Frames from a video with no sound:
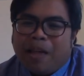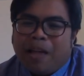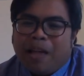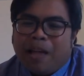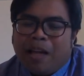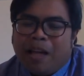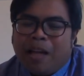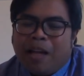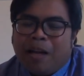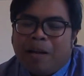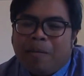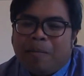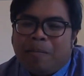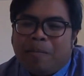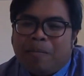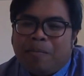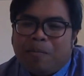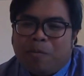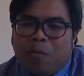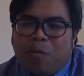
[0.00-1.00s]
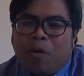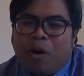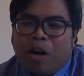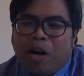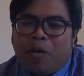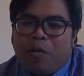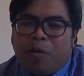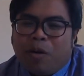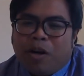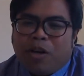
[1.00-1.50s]

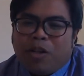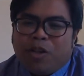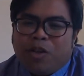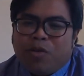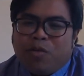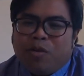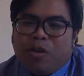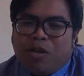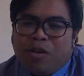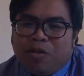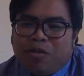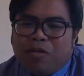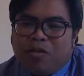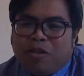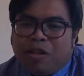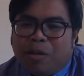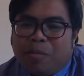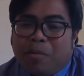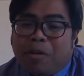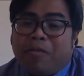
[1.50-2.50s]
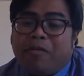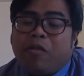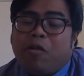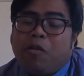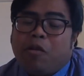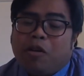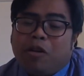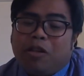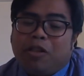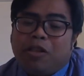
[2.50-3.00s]
why do we use them? Of
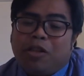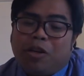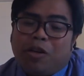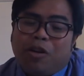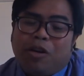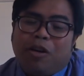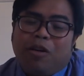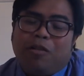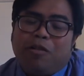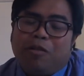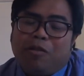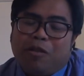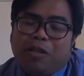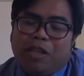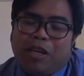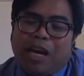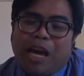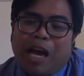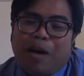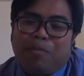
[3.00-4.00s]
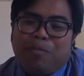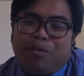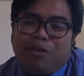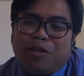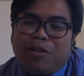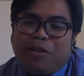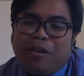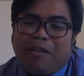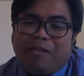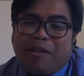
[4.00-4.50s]
course, she happens
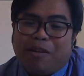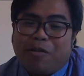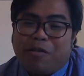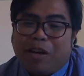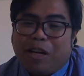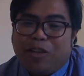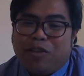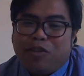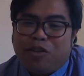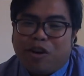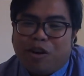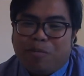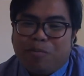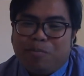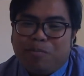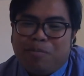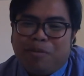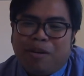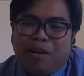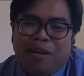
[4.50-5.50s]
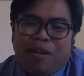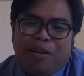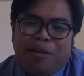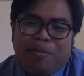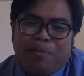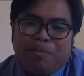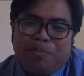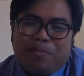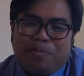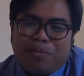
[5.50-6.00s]
to have a great job
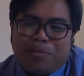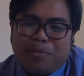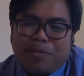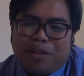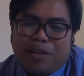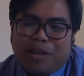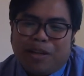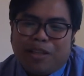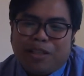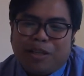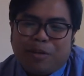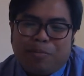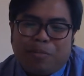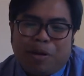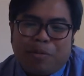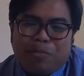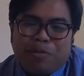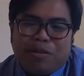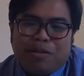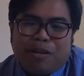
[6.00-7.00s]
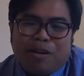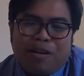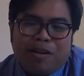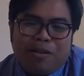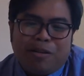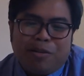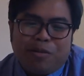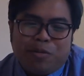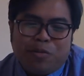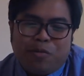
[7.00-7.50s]
as a pop
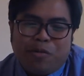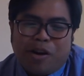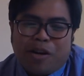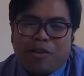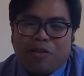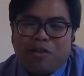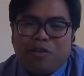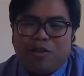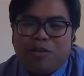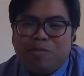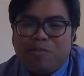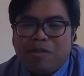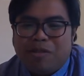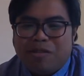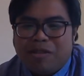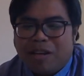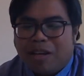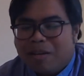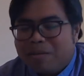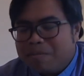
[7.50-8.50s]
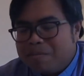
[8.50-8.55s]
star who records music,